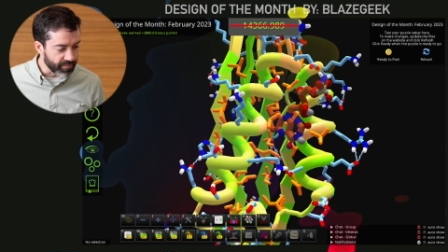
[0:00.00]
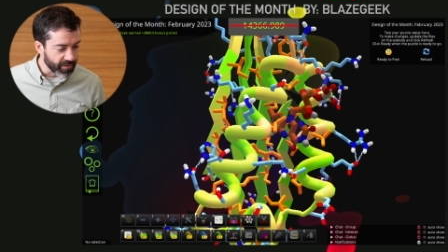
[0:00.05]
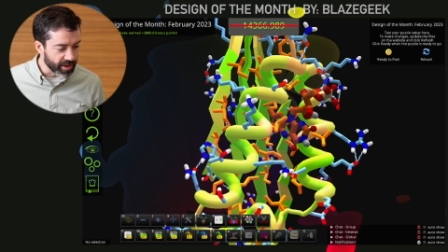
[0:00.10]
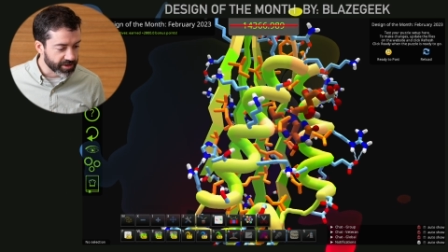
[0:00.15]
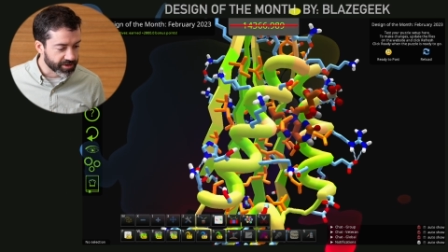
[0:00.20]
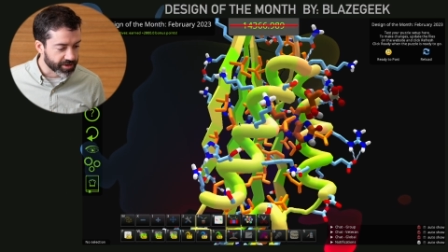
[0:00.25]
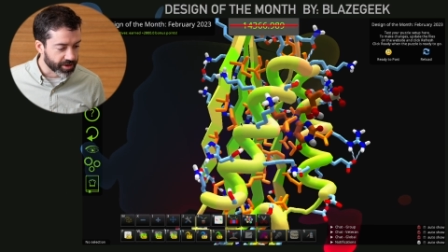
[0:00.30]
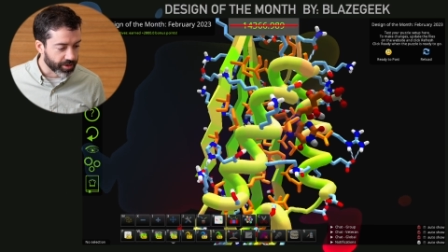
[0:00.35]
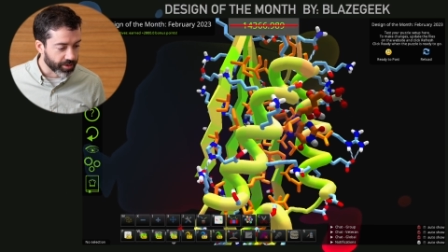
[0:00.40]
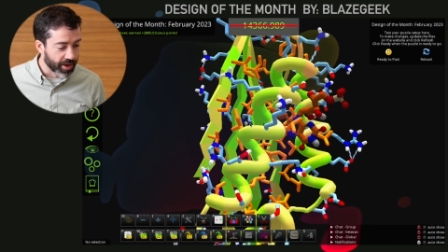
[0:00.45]

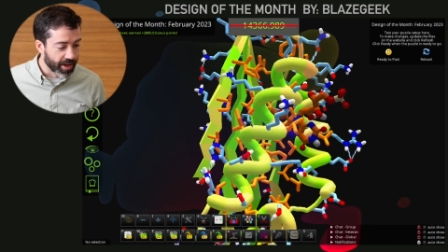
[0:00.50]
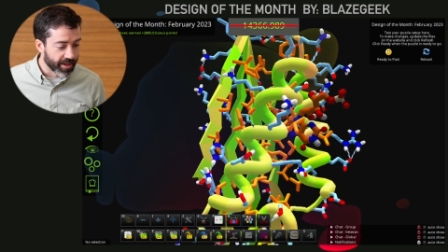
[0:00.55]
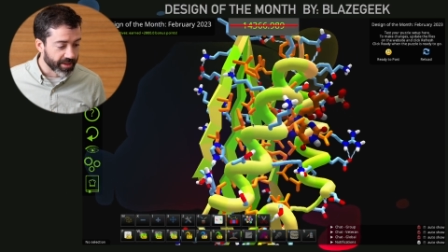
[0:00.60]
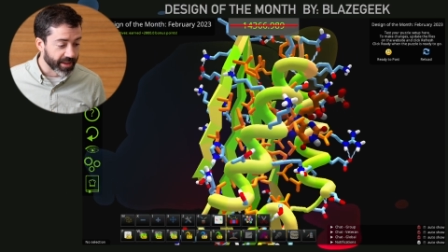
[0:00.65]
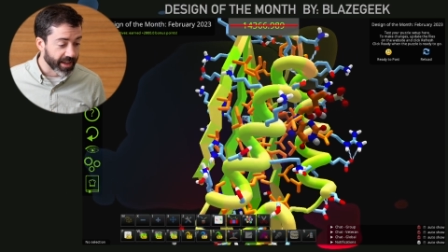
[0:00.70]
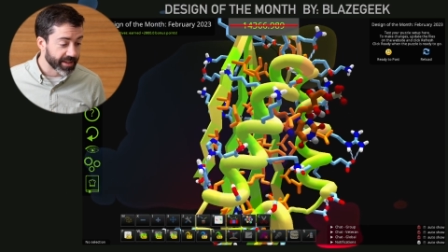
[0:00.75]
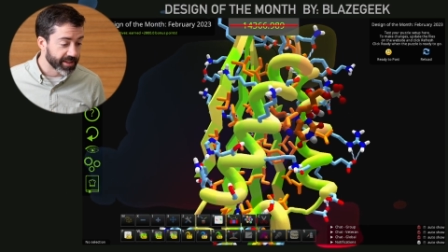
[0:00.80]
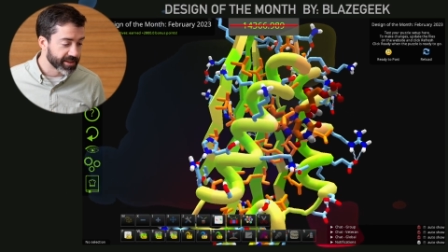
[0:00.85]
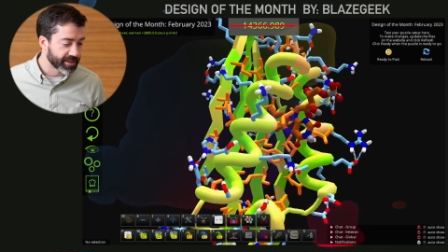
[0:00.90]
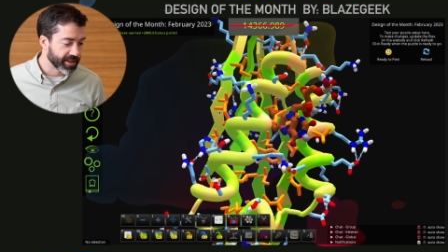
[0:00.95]
so
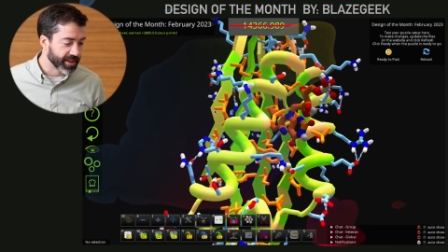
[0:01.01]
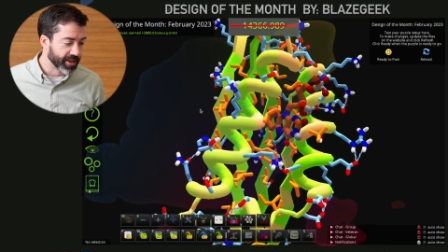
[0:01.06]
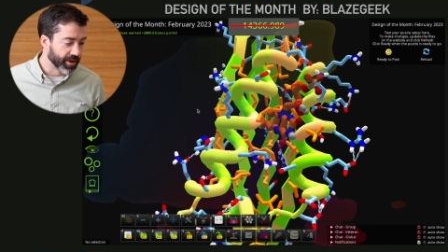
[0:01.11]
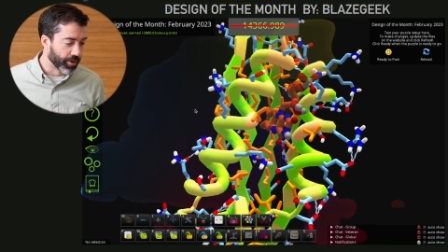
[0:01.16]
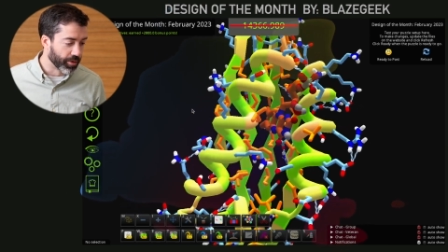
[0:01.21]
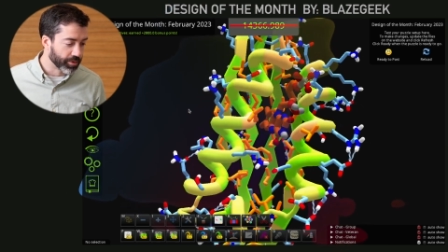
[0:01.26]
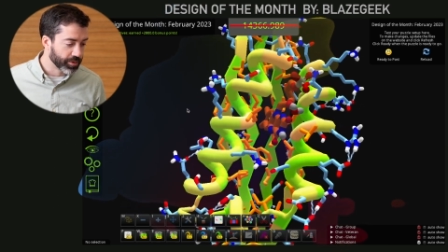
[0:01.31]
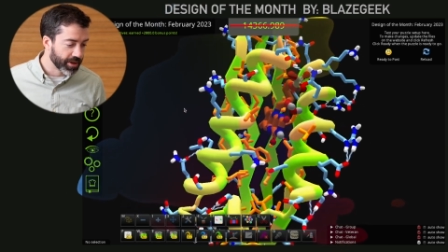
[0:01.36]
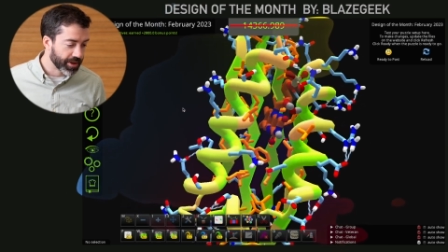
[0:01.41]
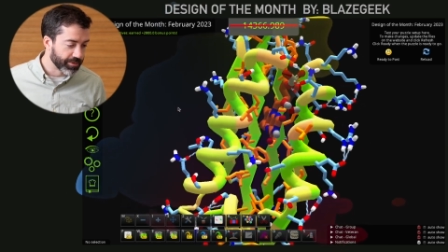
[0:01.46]
that is the
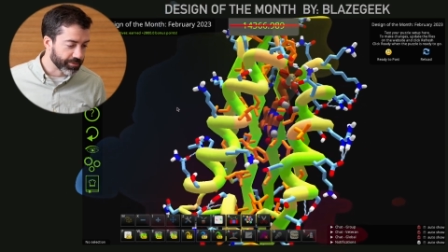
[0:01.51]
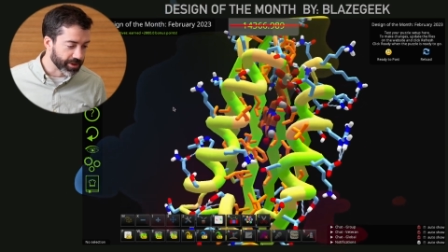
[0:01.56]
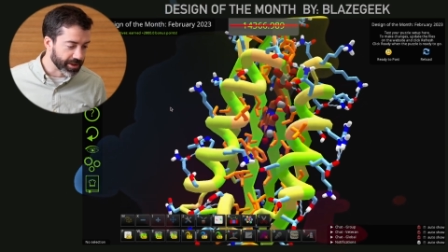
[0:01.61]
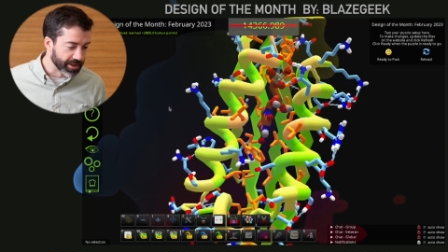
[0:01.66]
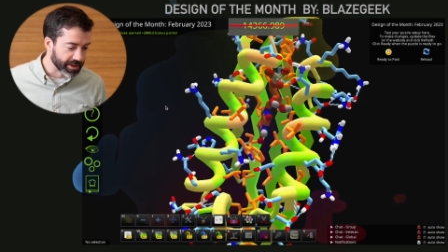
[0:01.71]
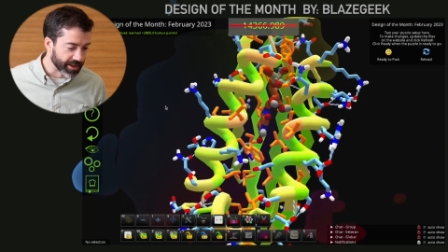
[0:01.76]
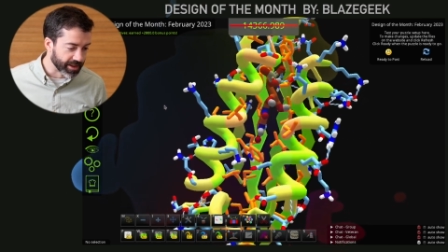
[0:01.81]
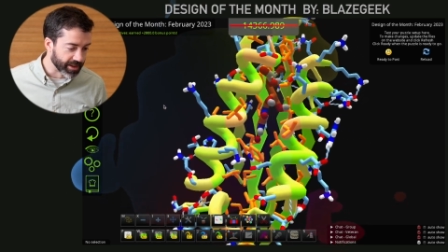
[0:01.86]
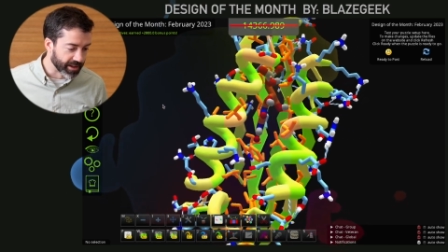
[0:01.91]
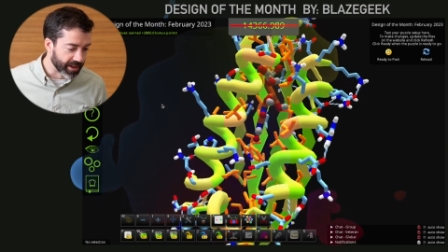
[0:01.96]
only
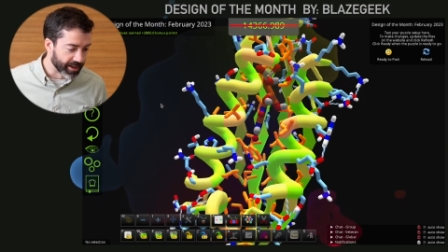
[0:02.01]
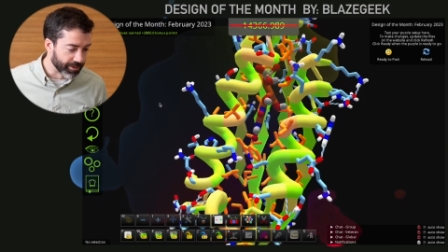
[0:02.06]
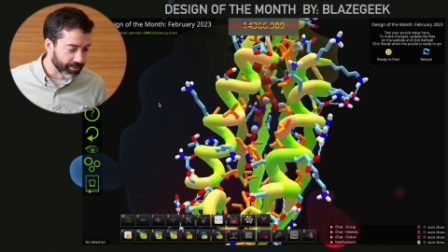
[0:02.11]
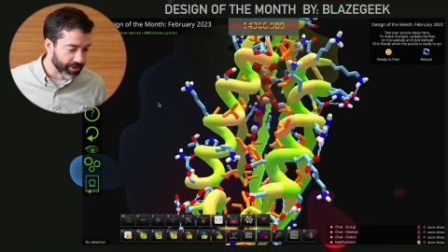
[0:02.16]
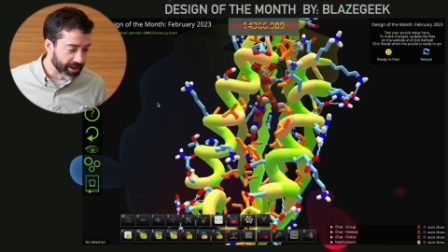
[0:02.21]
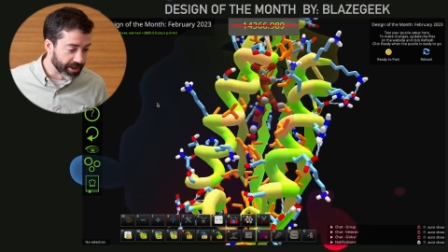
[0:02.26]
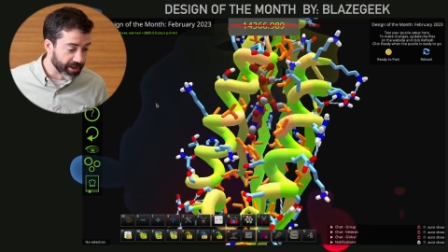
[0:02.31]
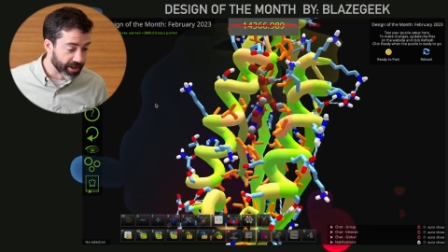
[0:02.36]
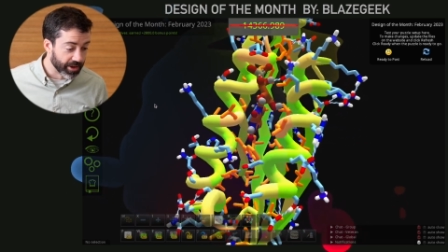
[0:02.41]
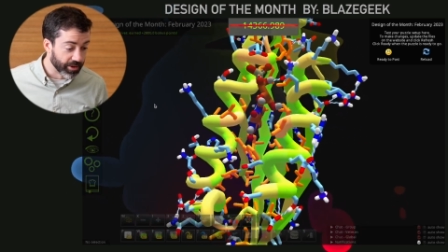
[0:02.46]
reason that
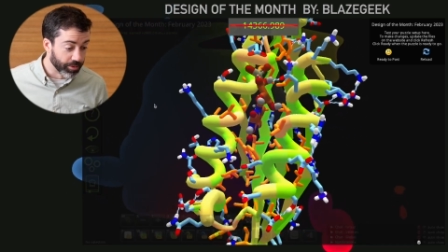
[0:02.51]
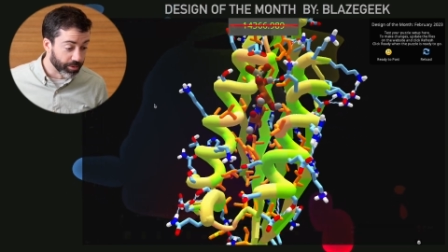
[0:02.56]
we,